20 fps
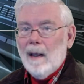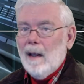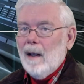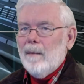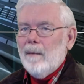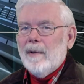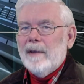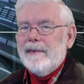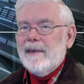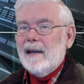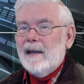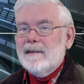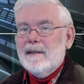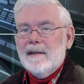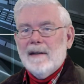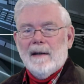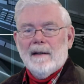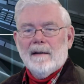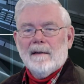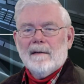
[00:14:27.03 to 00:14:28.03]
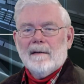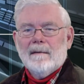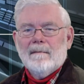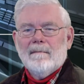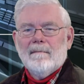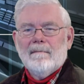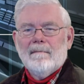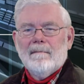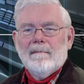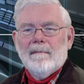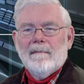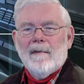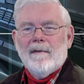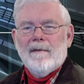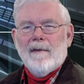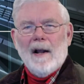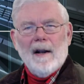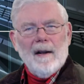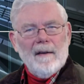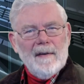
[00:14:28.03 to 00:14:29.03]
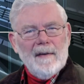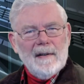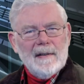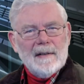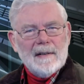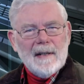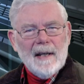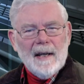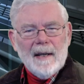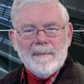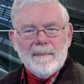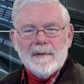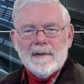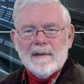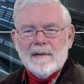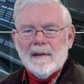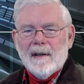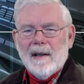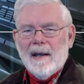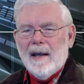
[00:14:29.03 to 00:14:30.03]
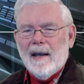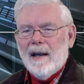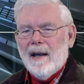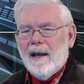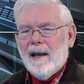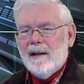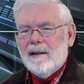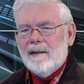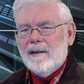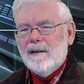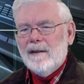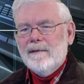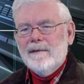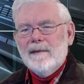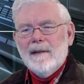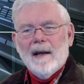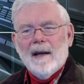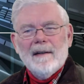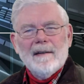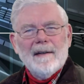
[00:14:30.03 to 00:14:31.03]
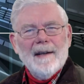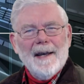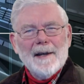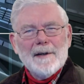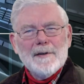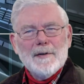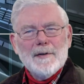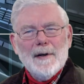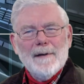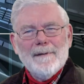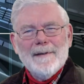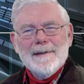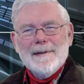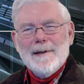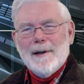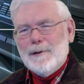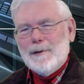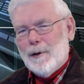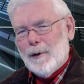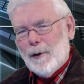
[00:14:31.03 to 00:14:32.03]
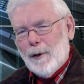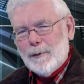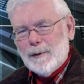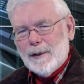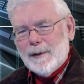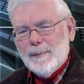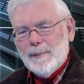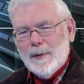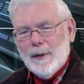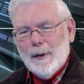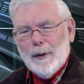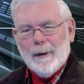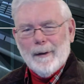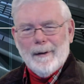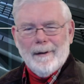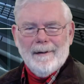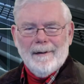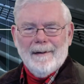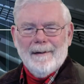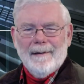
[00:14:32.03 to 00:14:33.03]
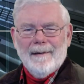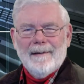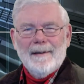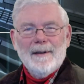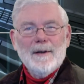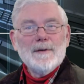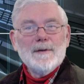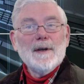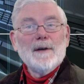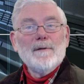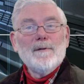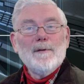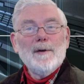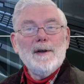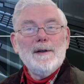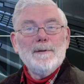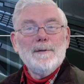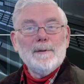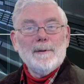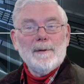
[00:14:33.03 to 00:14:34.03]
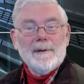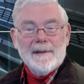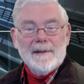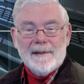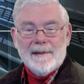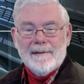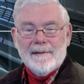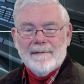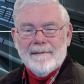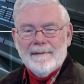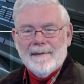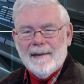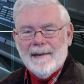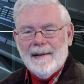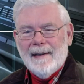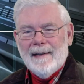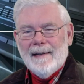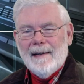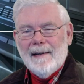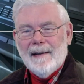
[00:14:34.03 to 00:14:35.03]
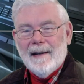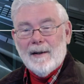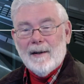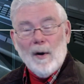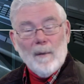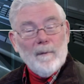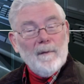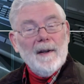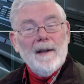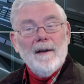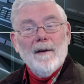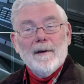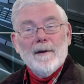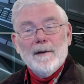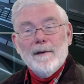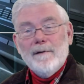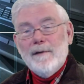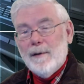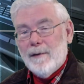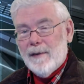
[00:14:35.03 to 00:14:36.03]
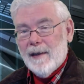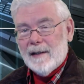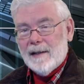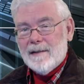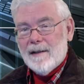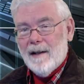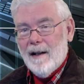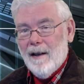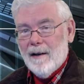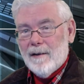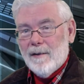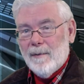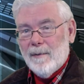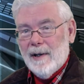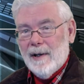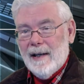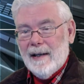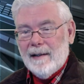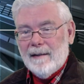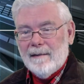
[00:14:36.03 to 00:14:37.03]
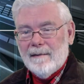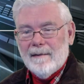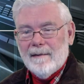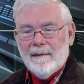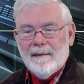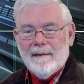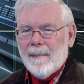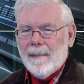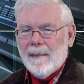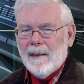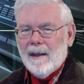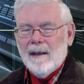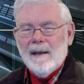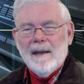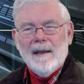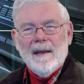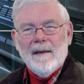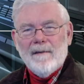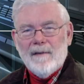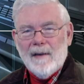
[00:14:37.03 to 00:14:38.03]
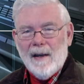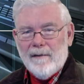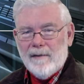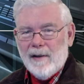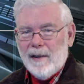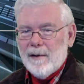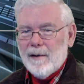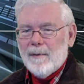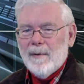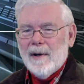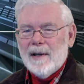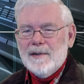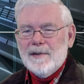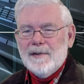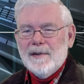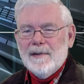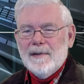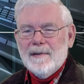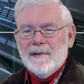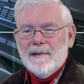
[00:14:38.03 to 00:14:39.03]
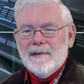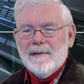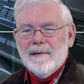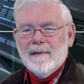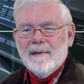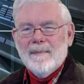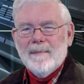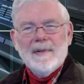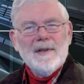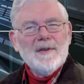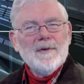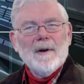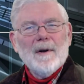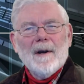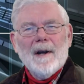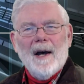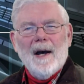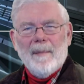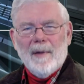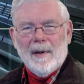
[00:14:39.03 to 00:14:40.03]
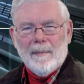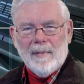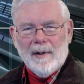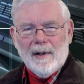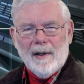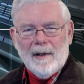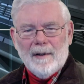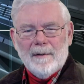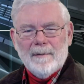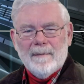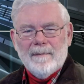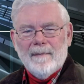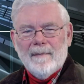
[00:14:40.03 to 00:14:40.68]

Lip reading: But that's it. Follow these steps, and you've done tech service on your own computer using free tools, and hopefully learned a few things along the way. If you have other questions, be sure to comment below.